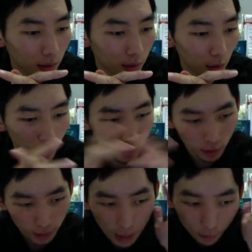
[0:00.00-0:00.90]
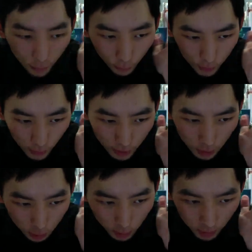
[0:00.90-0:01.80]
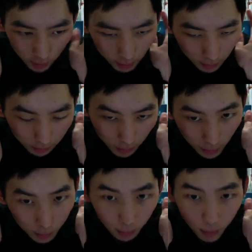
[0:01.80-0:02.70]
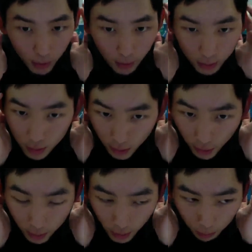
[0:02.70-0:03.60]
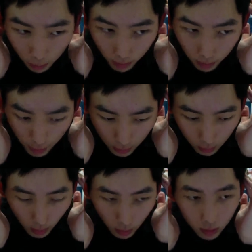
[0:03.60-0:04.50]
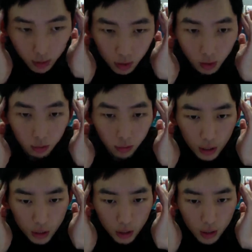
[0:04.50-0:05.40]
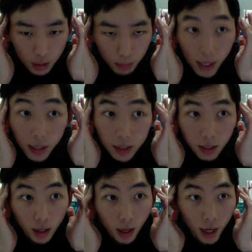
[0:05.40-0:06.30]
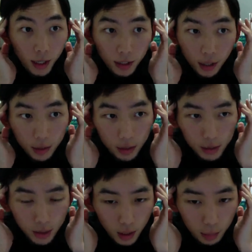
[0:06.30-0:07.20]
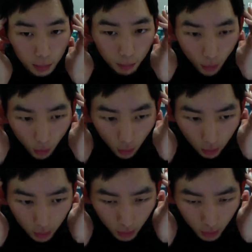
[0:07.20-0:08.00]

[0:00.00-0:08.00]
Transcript: So the high frequency instrument helps the products get deeper into your skin, so it reaches the mites that are hiding under your skin a bit more.